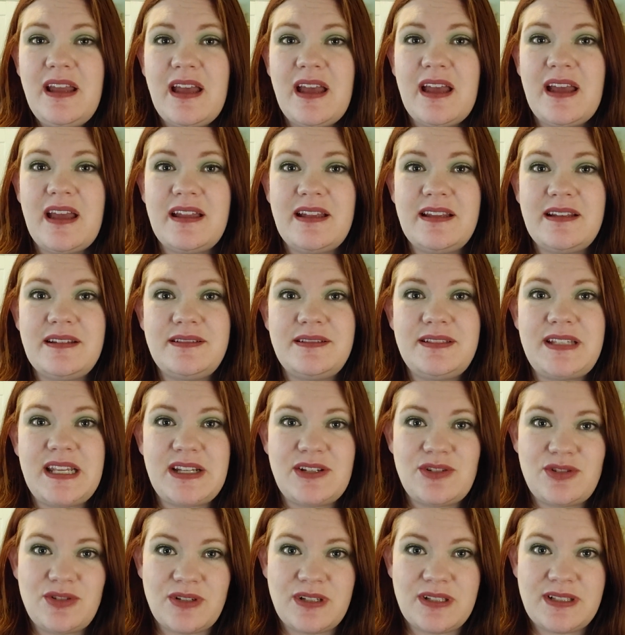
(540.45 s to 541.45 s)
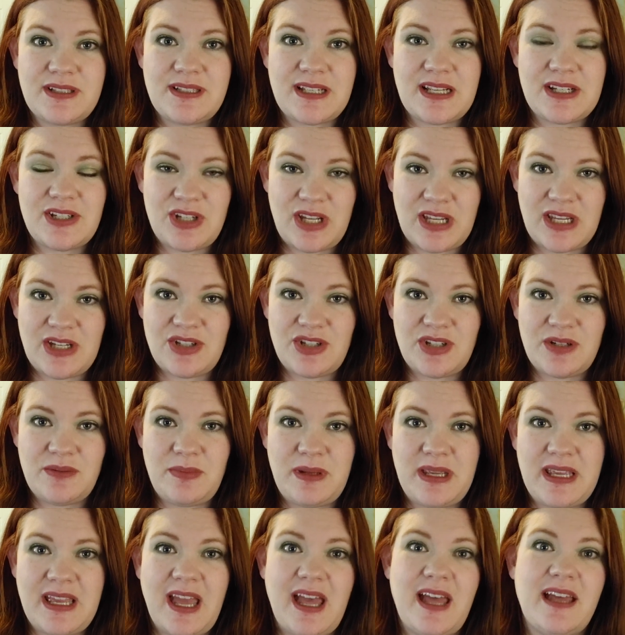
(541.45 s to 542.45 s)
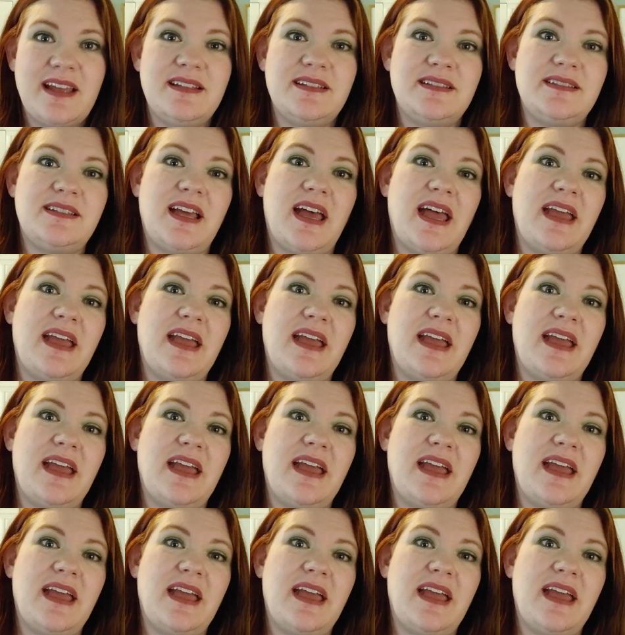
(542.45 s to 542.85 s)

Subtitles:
A Dangerous Education because